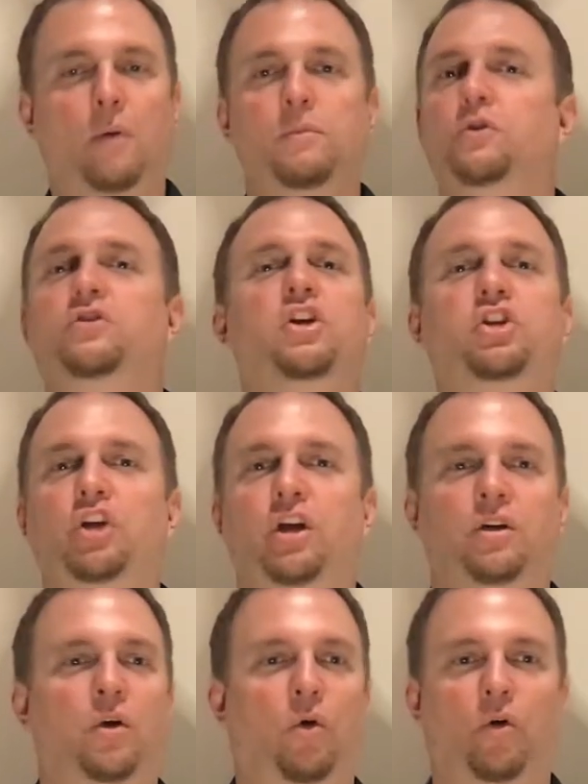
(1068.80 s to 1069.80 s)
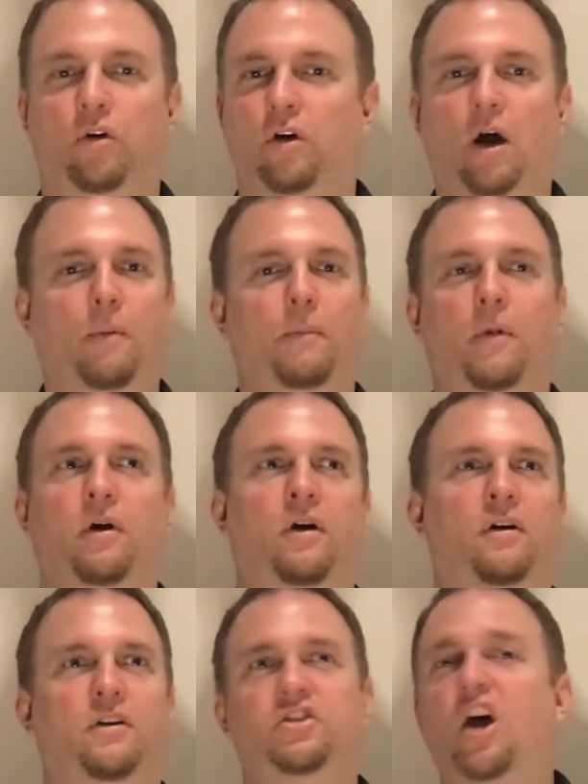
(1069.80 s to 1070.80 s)
musician or
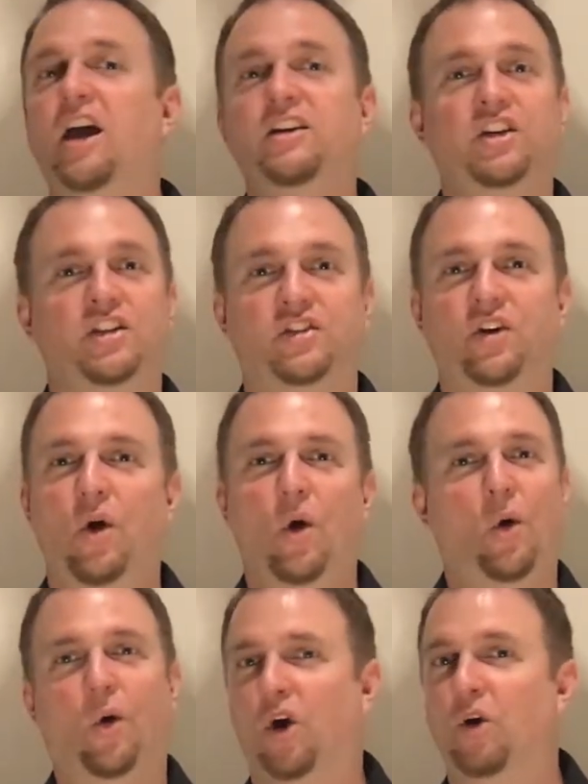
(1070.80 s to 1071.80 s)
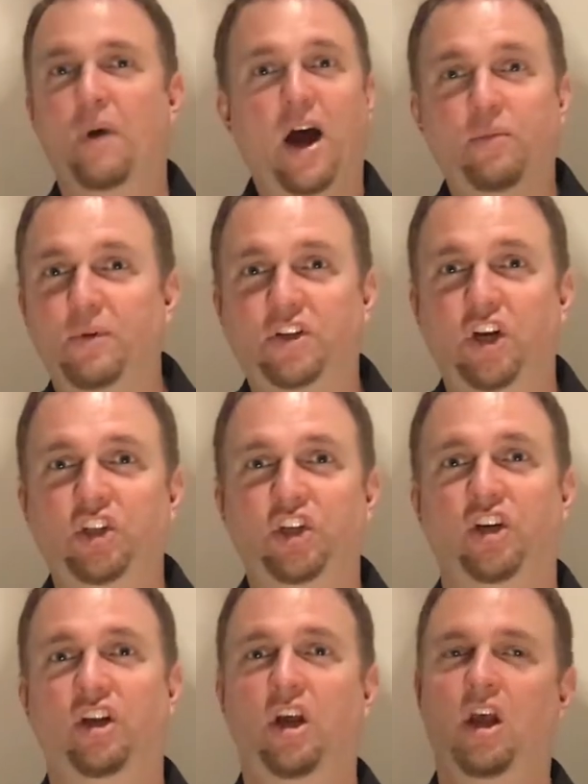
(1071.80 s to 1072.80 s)
a scientist or a
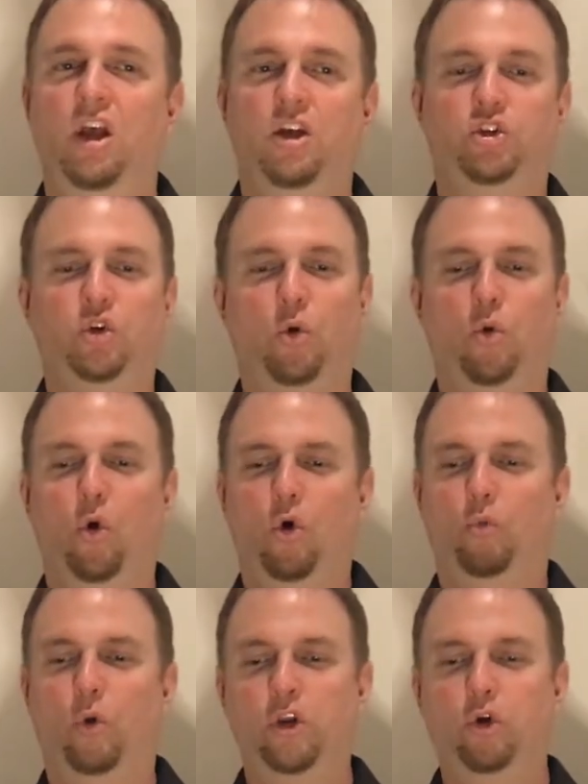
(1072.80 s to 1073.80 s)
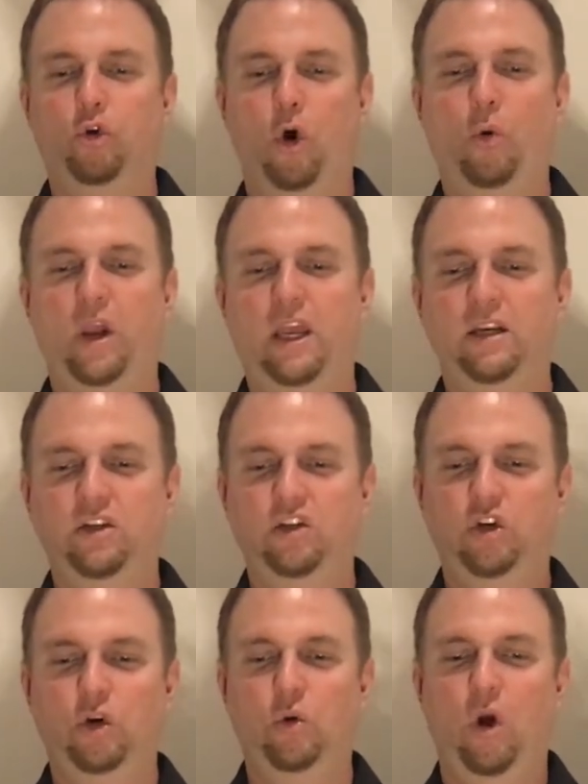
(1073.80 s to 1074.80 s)
mathematician. So when you go
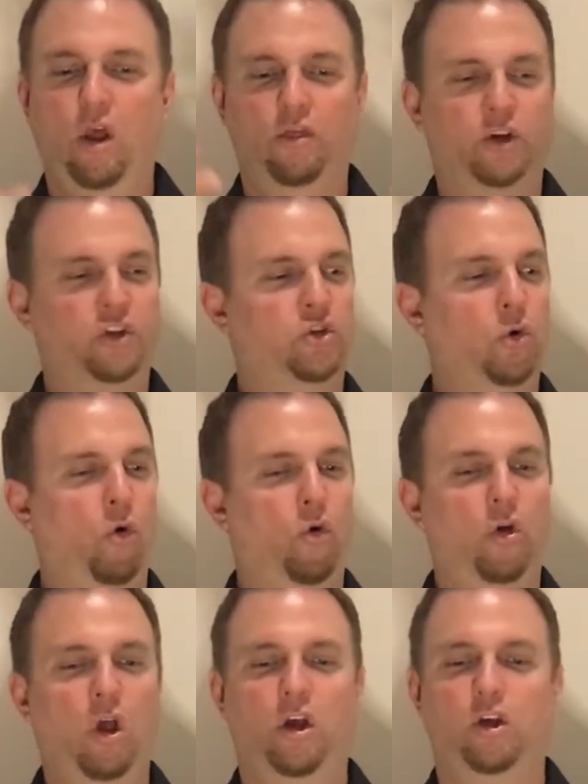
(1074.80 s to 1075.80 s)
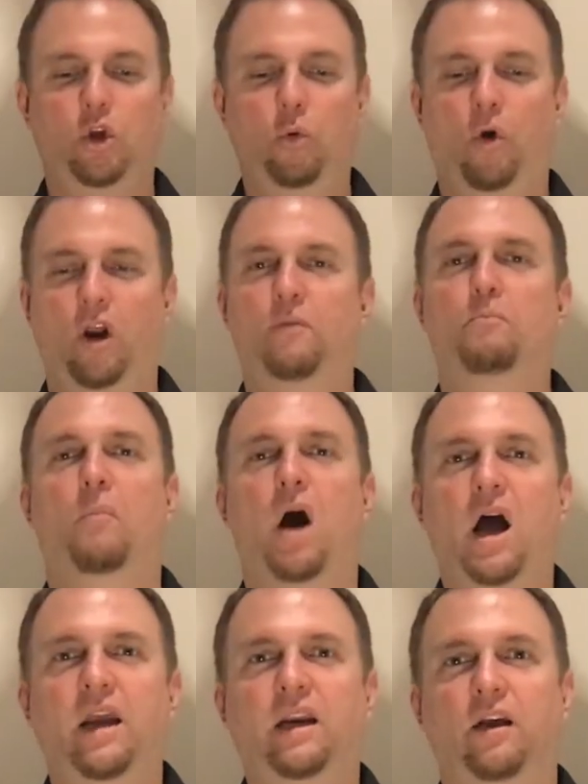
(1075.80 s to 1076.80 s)
into the soul, you want to
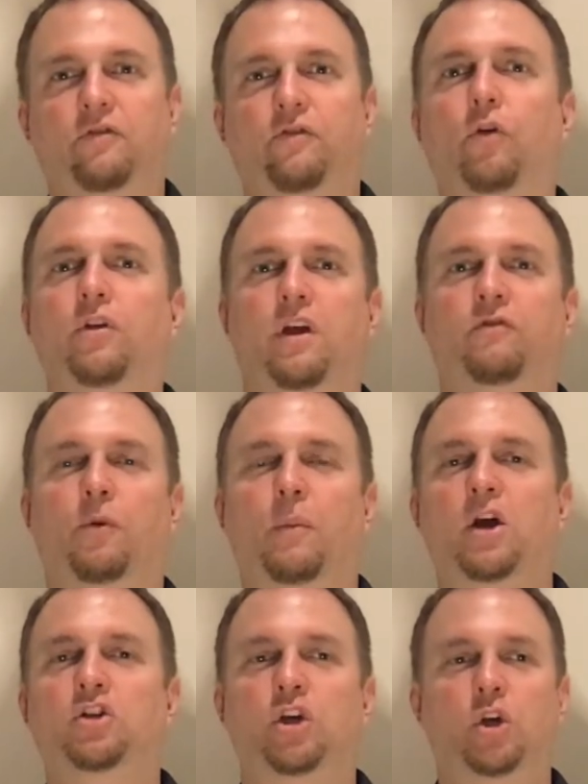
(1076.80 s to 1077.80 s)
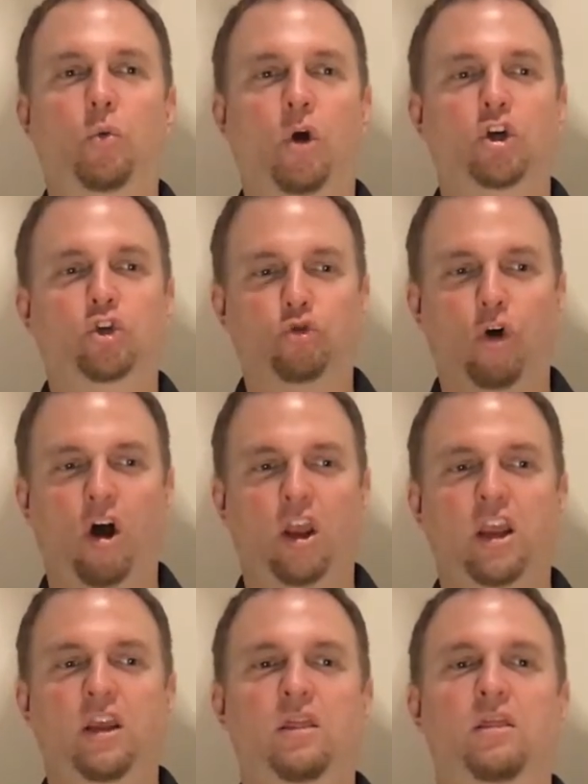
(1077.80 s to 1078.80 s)
mine it for the information. You want to
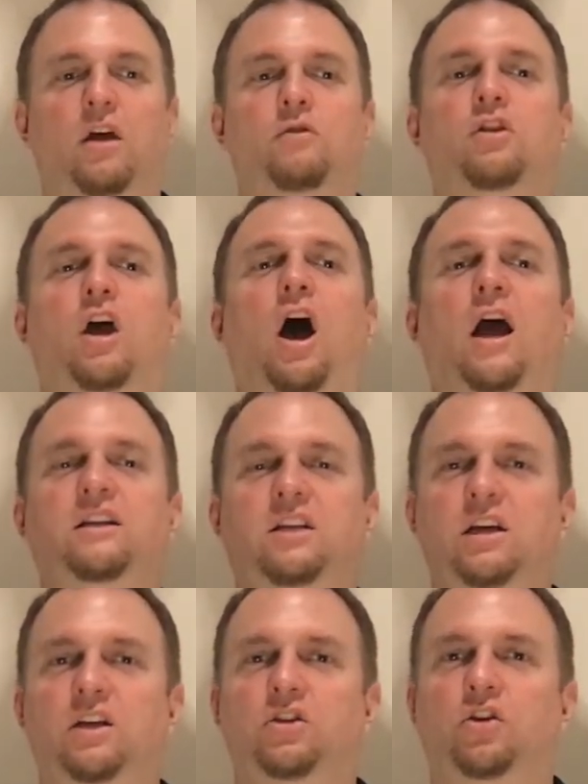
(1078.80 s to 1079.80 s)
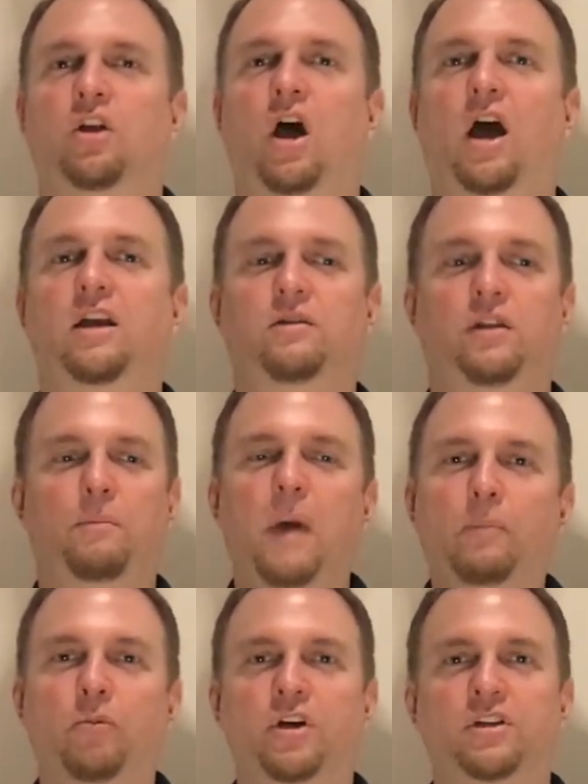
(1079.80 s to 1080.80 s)
draw in the ideas and the
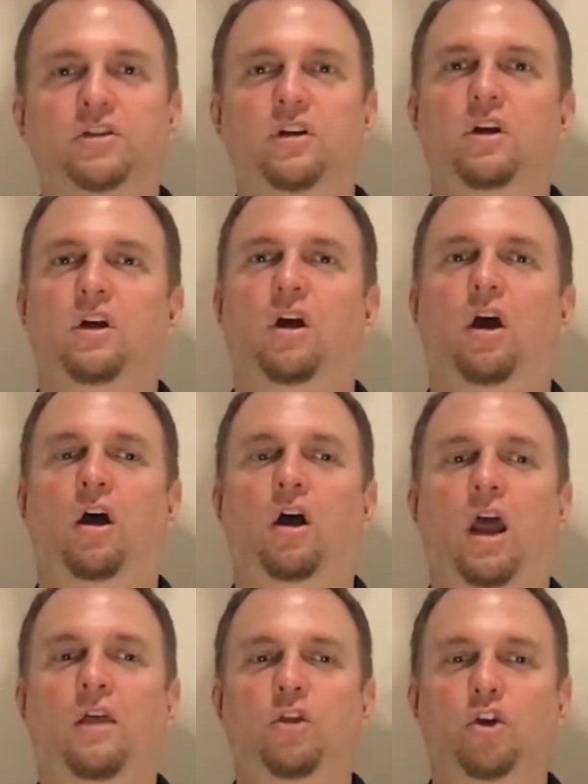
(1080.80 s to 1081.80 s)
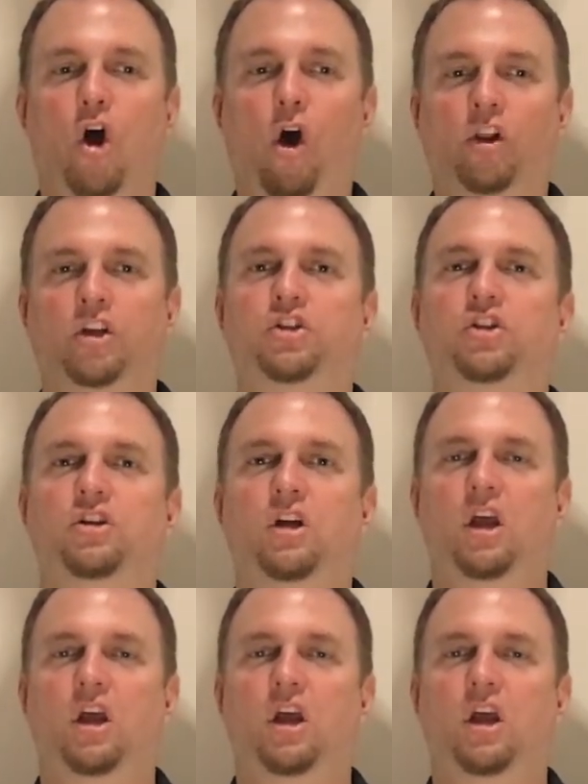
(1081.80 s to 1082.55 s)
memories and the knowledge